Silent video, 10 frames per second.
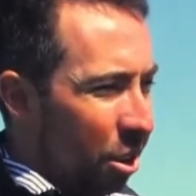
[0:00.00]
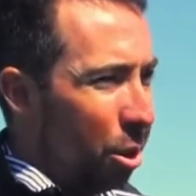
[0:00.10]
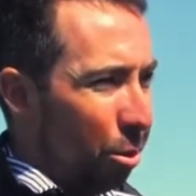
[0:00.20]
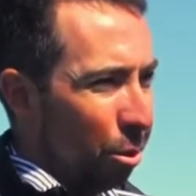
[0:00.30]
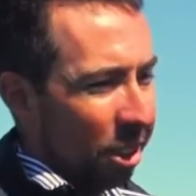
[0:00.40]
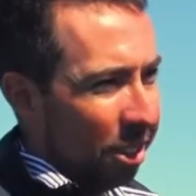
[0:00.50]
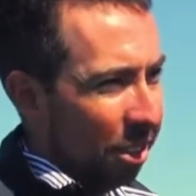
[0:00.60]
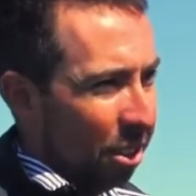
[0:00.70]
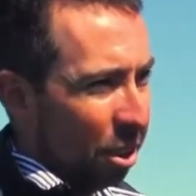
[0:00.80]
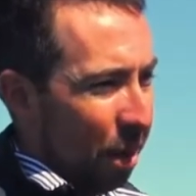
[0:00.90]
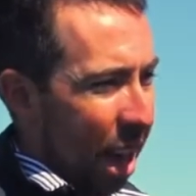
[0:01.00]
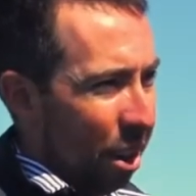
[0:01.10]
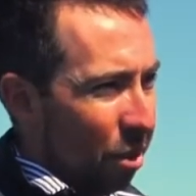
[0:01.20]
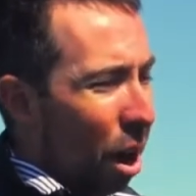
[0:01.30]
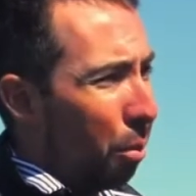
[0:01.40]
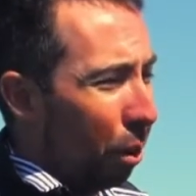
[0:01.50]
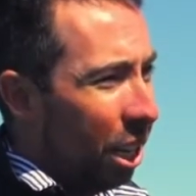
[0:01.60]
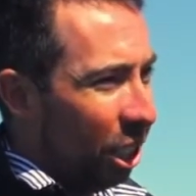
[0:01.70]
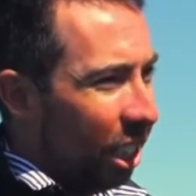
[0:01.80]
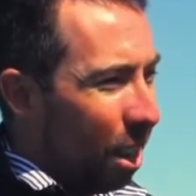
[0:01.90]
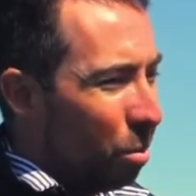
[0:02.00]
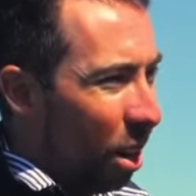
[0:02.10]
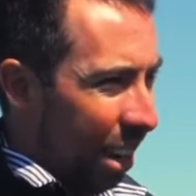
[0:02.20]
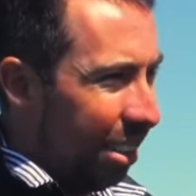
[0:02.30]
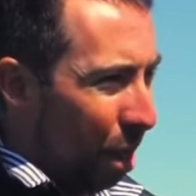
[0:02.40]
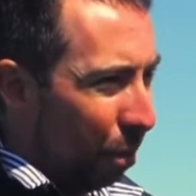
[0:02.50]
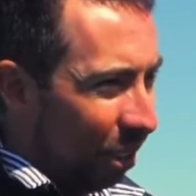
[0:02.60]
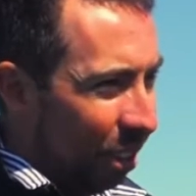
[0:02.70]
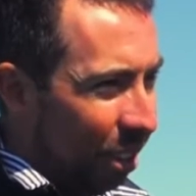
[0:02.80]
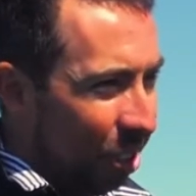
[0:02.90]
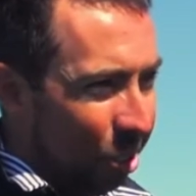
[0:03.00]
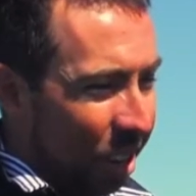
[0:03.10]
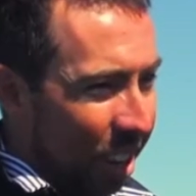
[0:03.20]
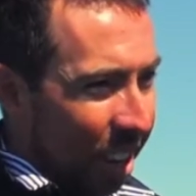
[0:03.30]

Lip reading: go through the system and appreciate what it's able to do,